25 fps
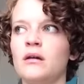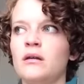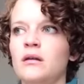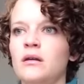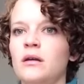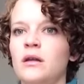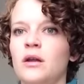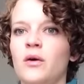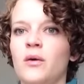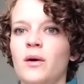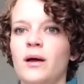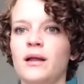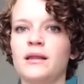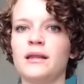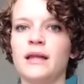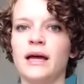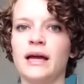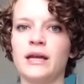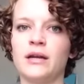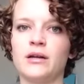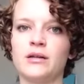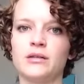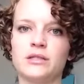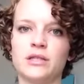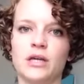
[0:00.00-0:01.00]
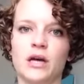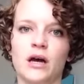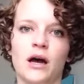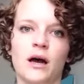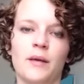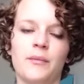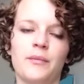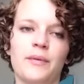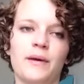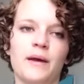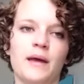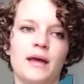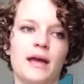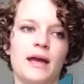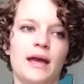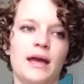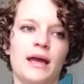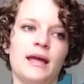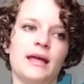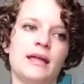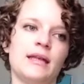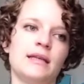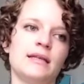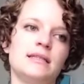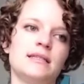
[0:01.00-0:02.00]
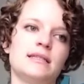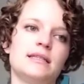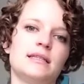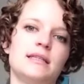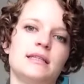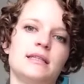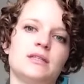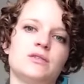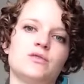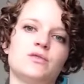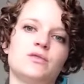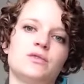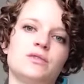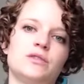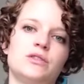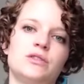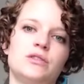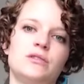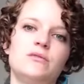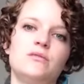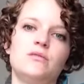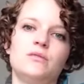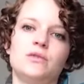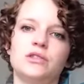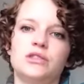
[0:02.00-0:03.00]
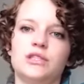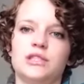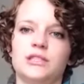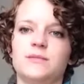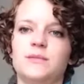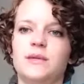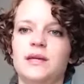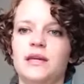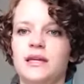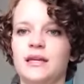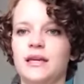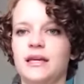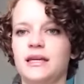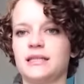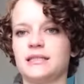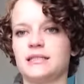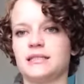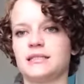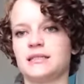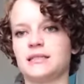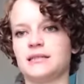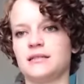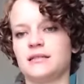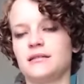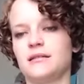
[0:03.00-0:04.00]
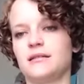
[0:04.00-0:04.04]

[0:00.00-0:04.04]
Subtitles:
you know, a lighter top, and this will just be a nice